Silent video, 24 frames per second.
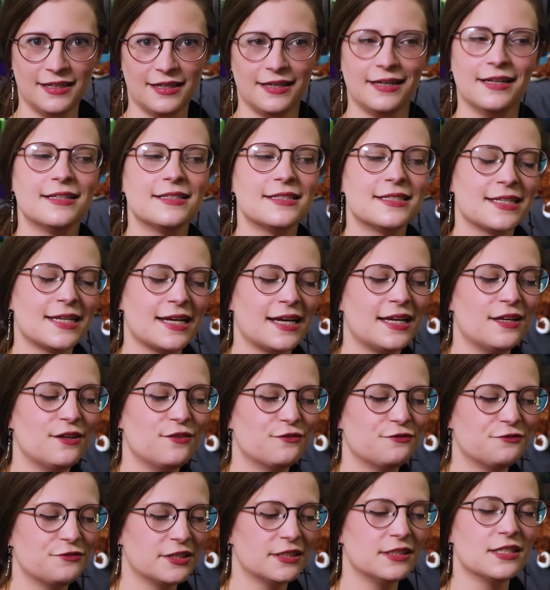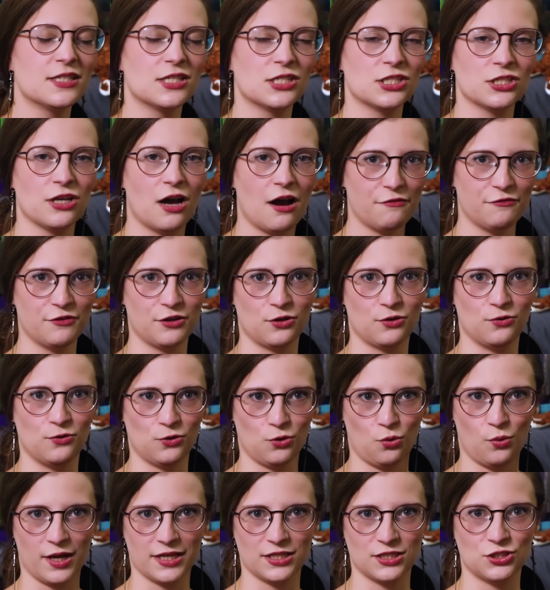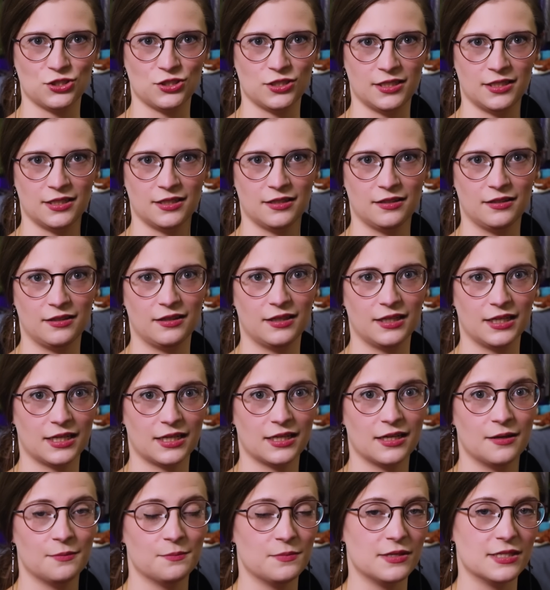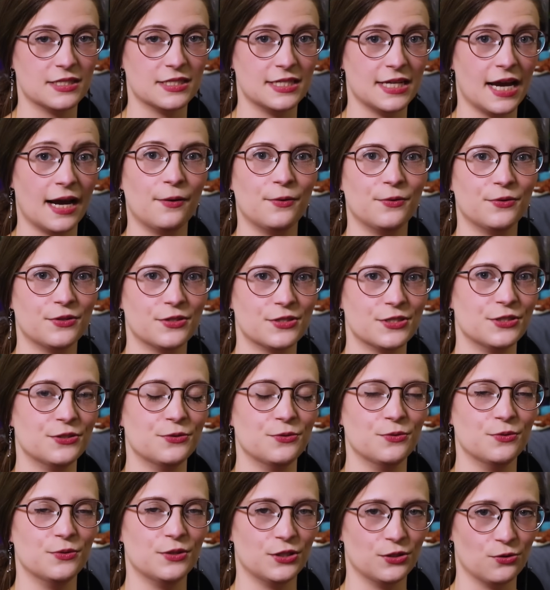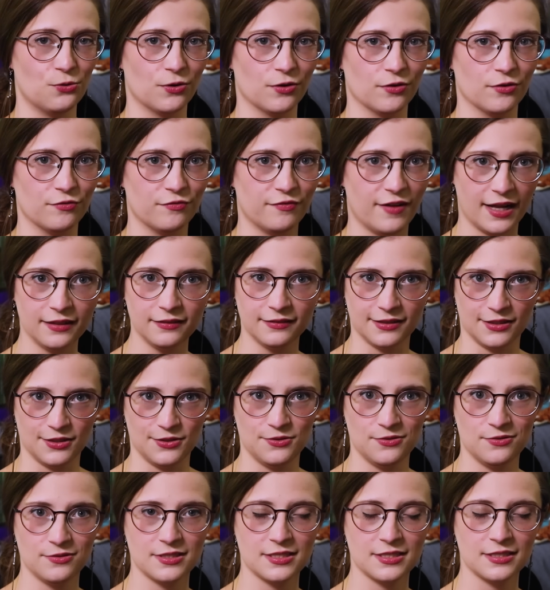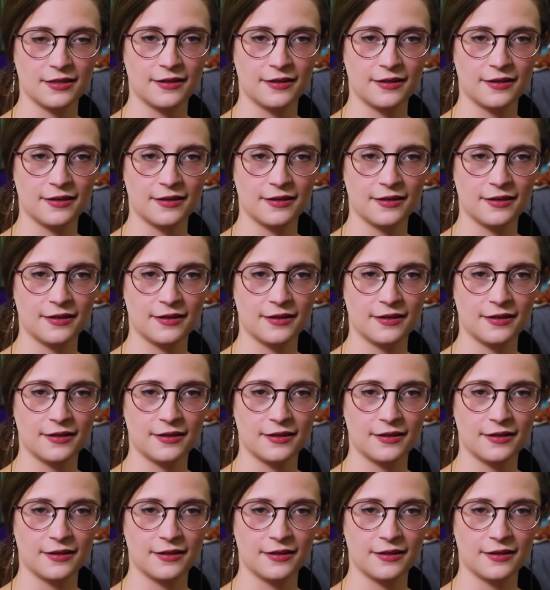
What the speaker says: It's a philosophical question that comes down to your values.